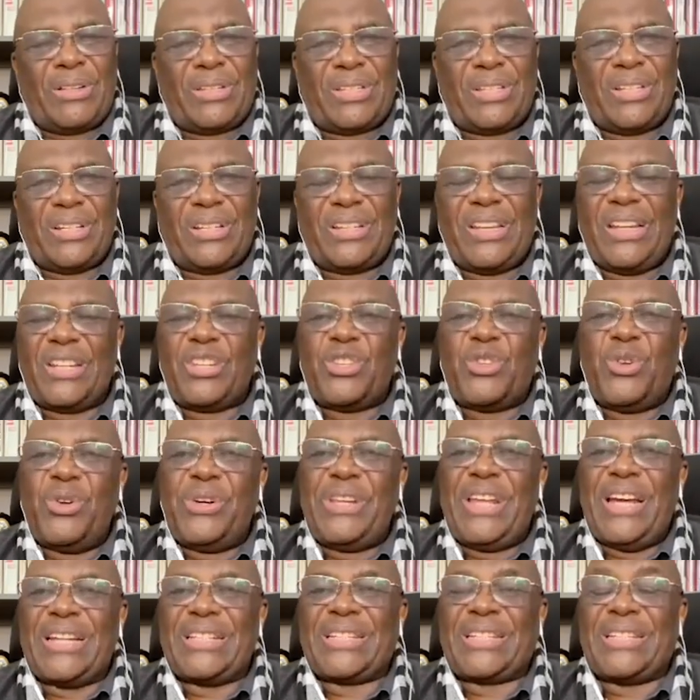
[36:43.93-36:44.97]
thing that
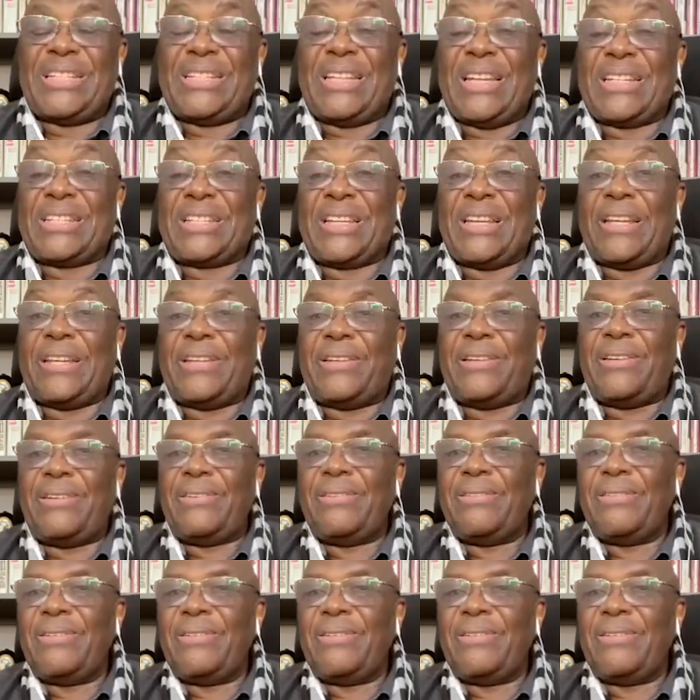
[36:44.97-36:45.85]
Julius Caesar said.